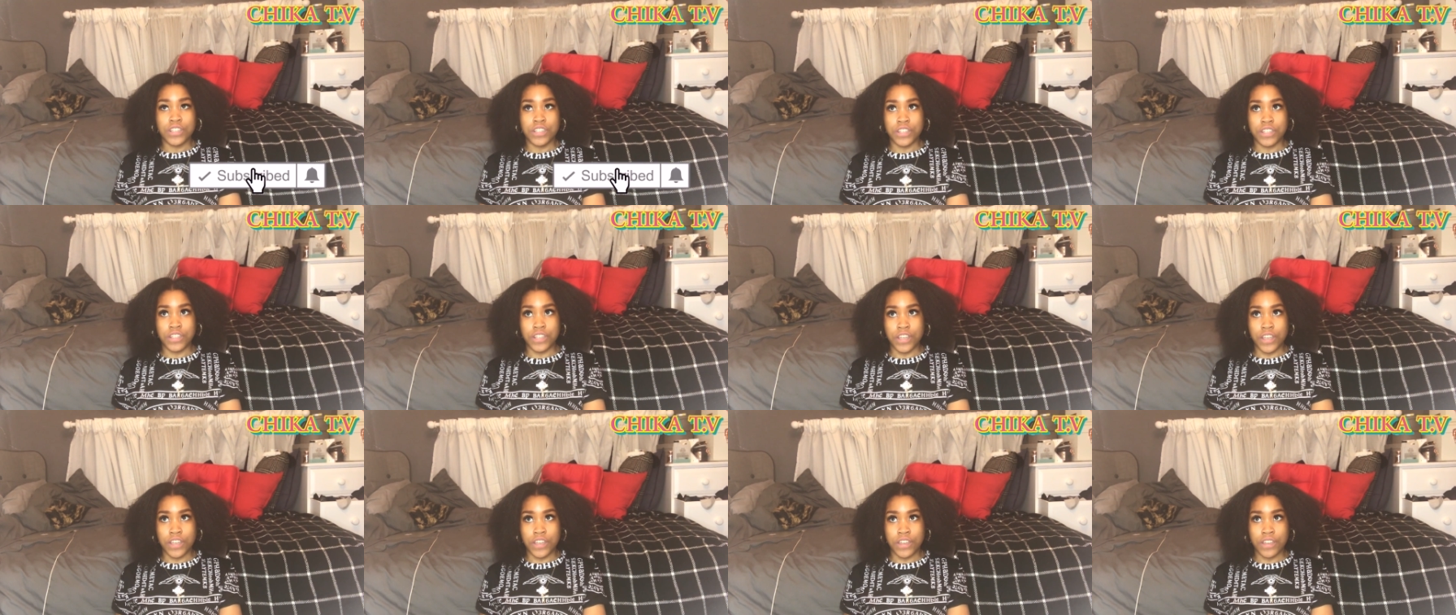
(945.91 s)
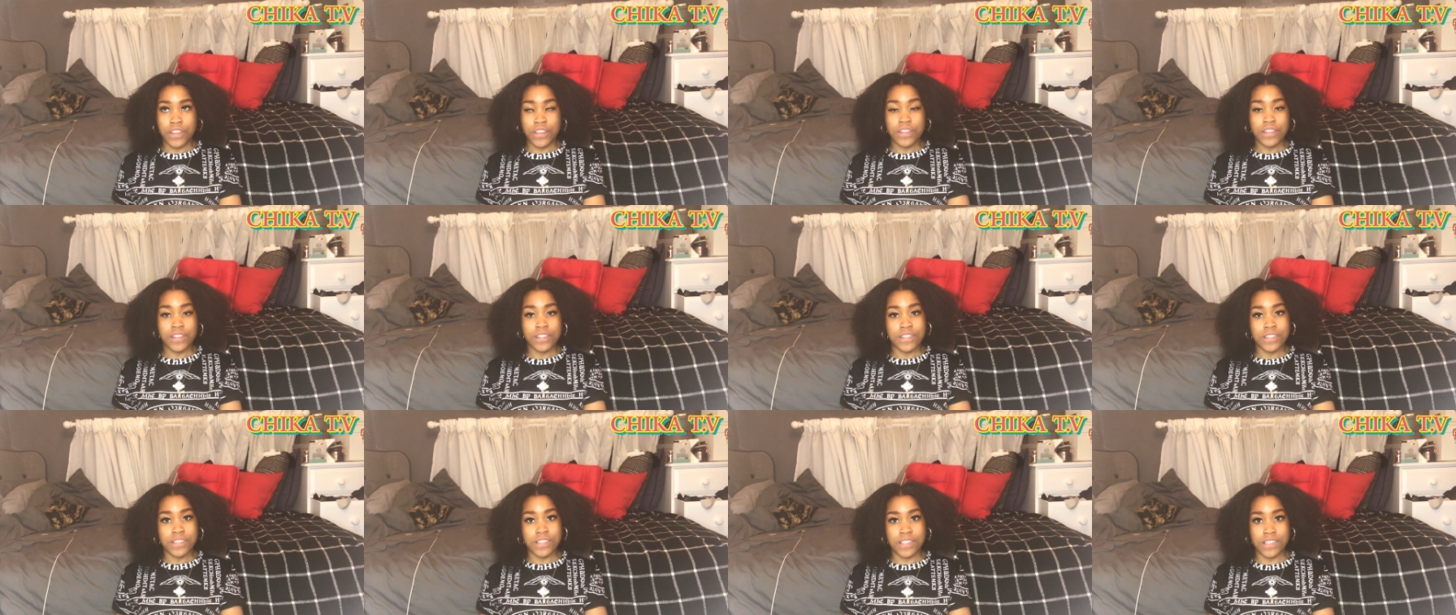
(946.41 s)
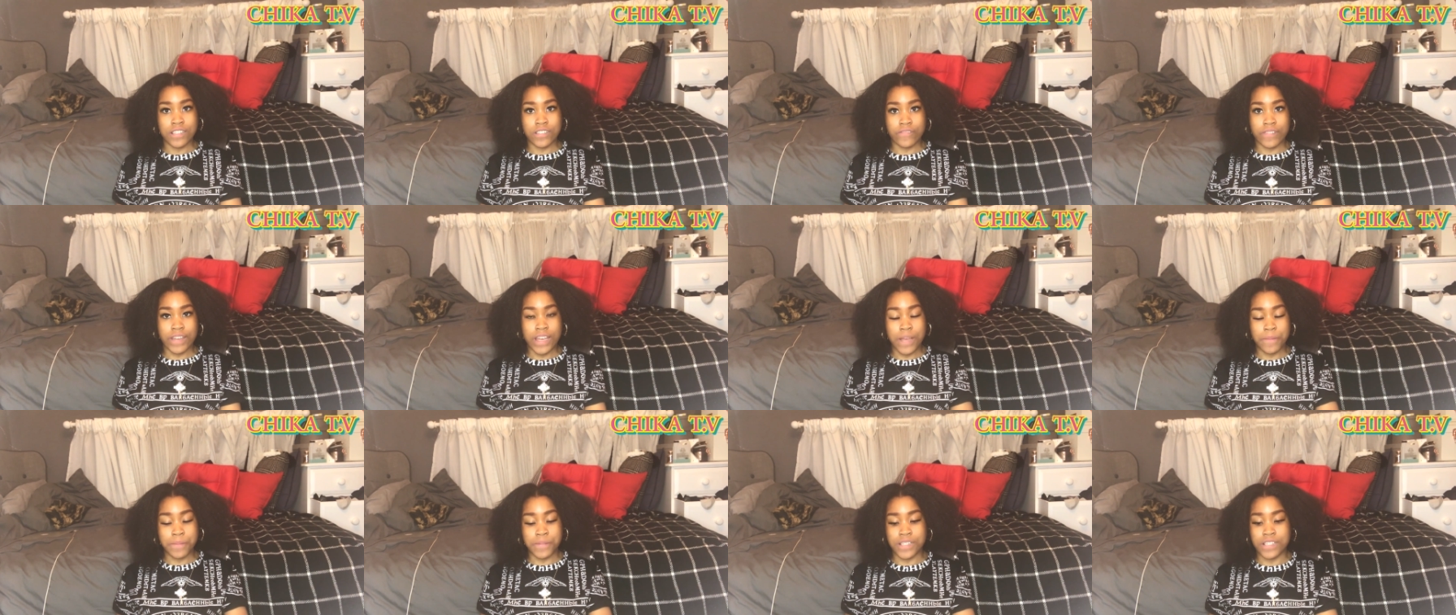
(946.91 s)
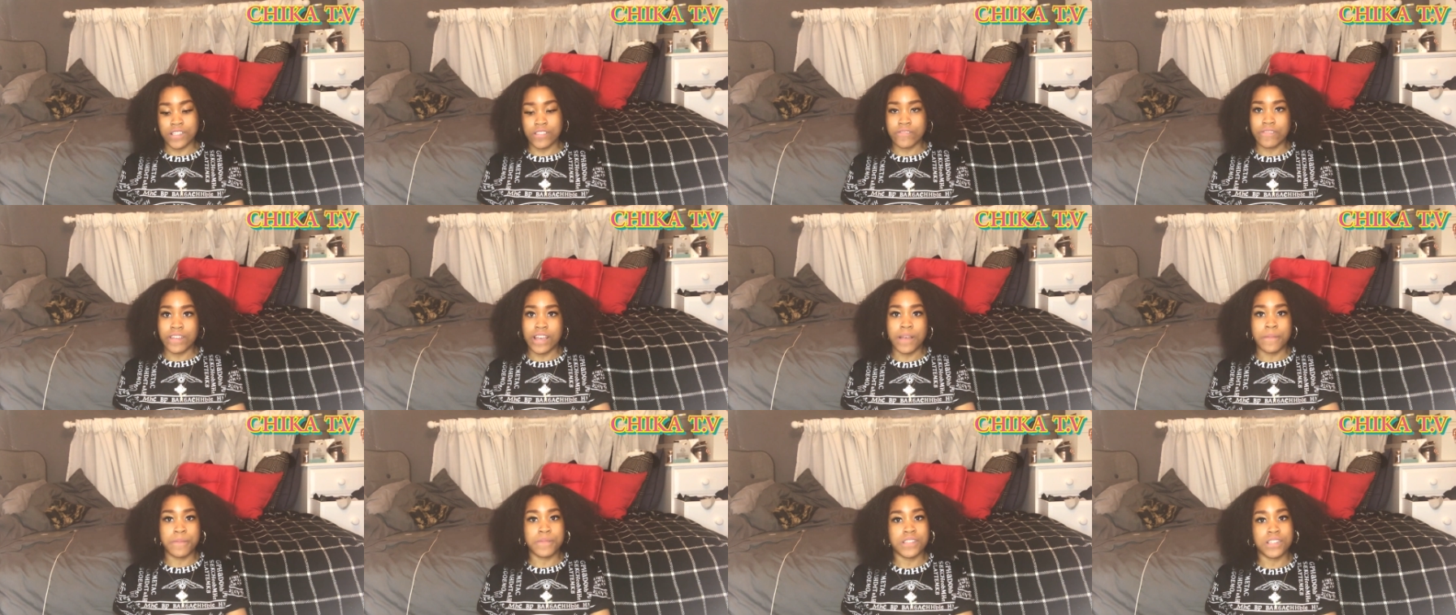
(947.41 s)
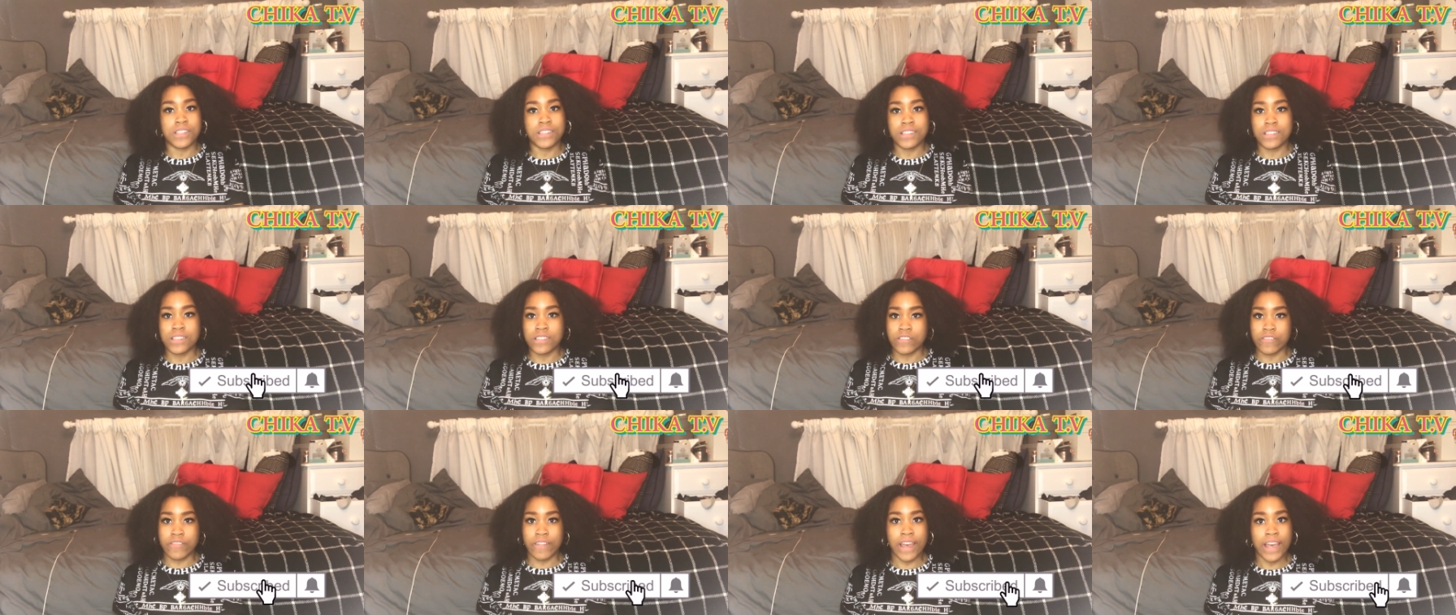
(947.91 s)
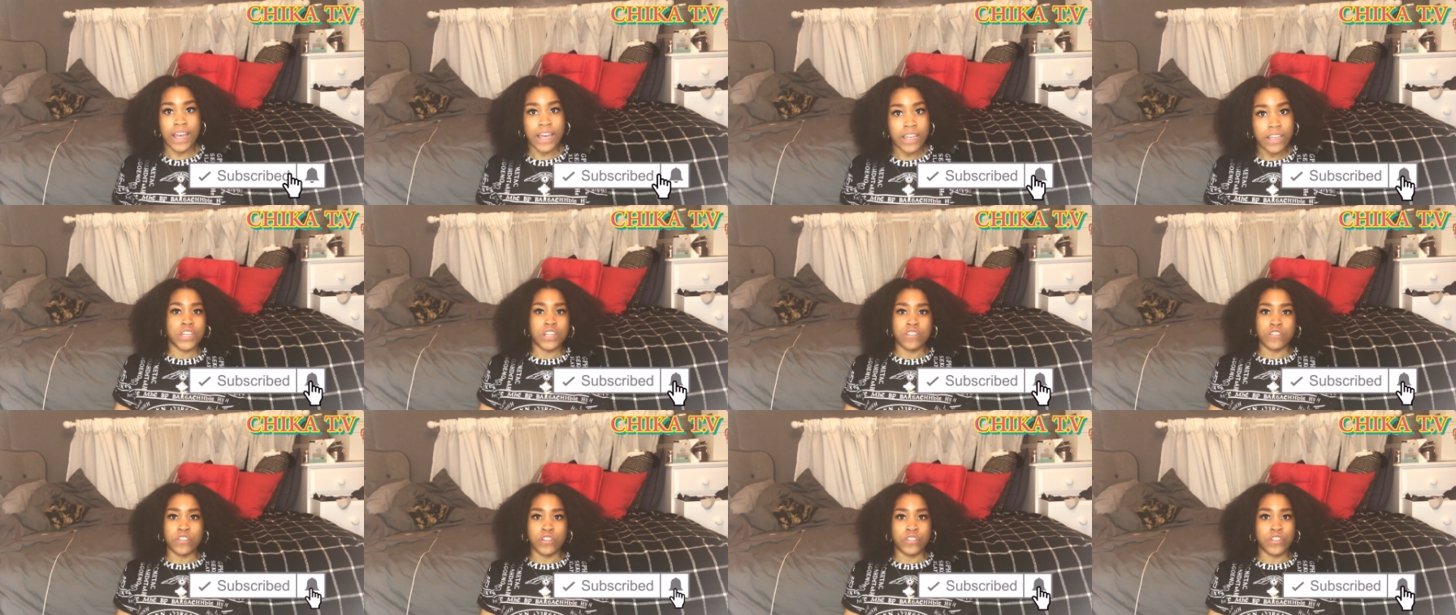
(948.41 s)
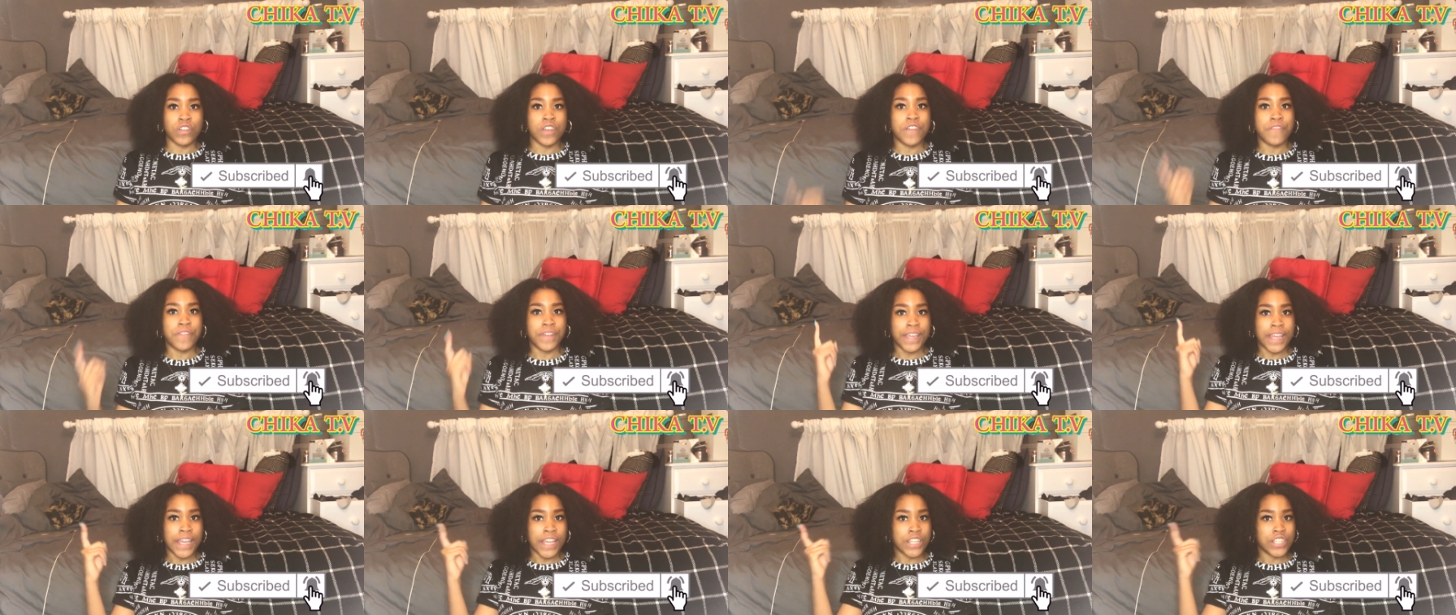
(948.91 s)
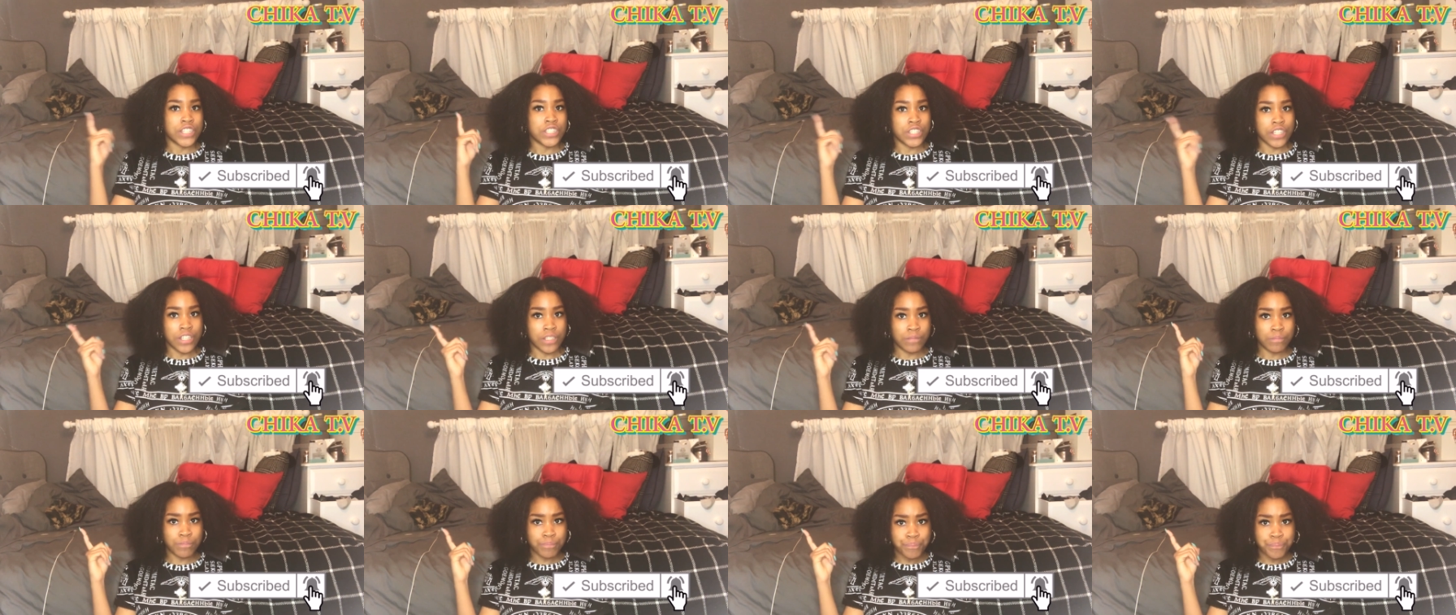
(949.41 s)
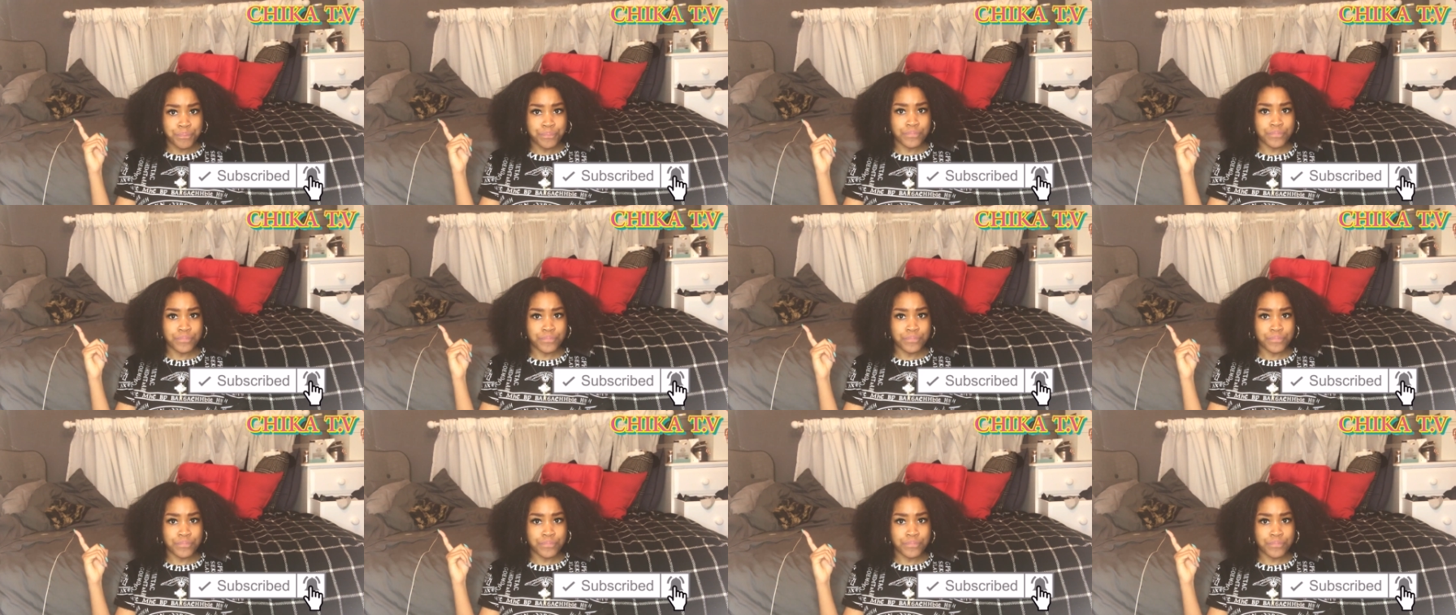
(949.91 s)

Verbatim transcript: you know subscribe subscribe subscribe turn on your notification